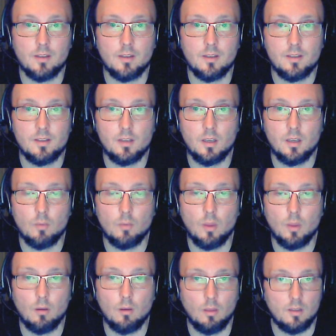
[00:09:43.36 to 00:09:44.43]
and see
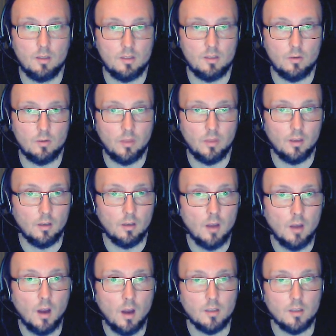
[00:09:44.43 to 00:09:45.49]
whether this is your thing or
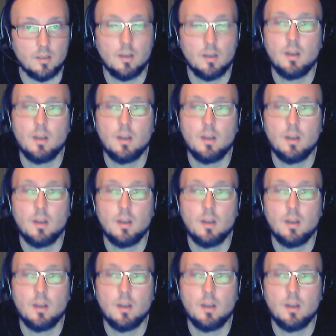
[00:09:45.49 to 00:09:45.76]
not.